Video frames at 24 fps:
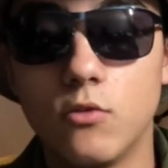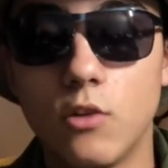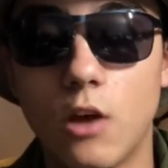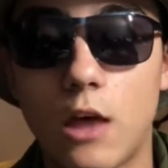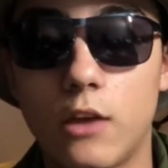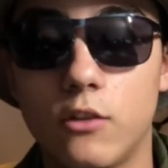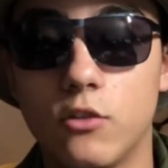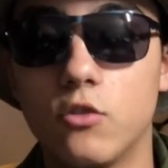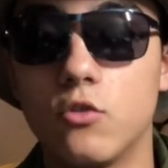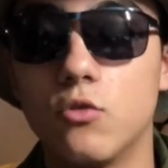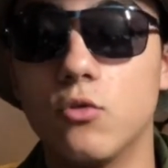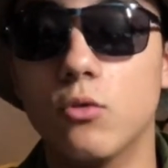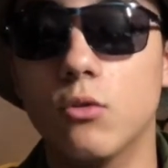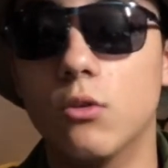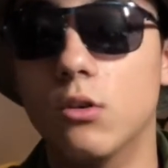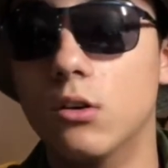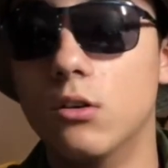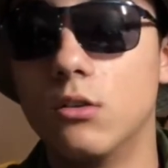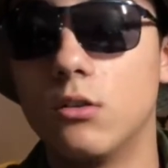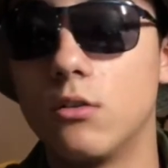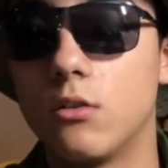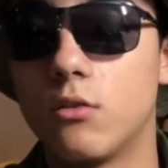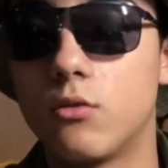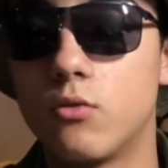tool
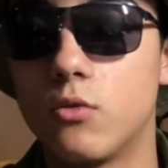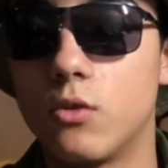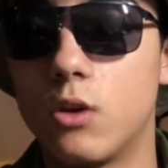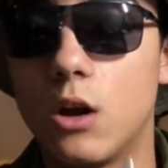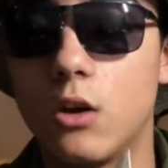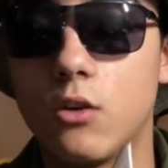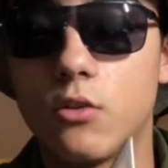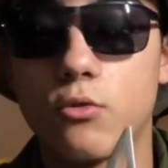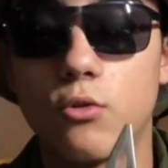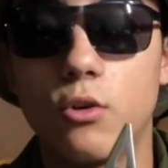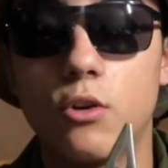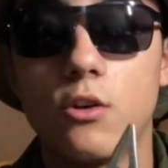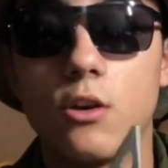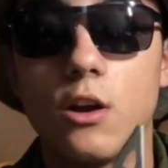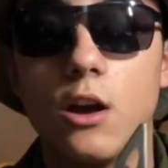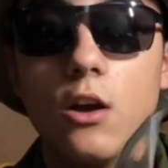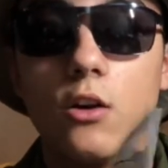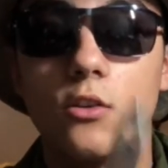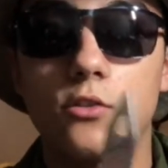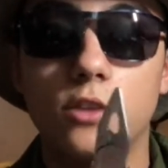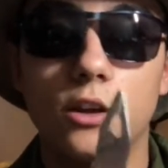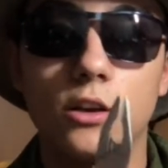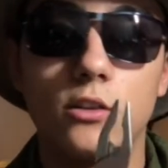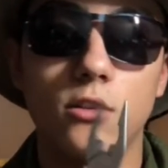throughout your
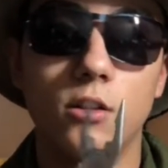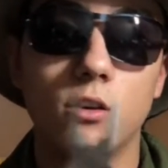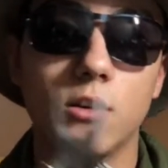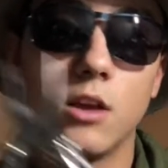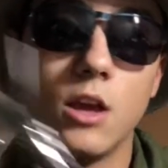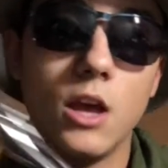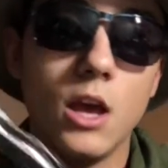house. Like, look,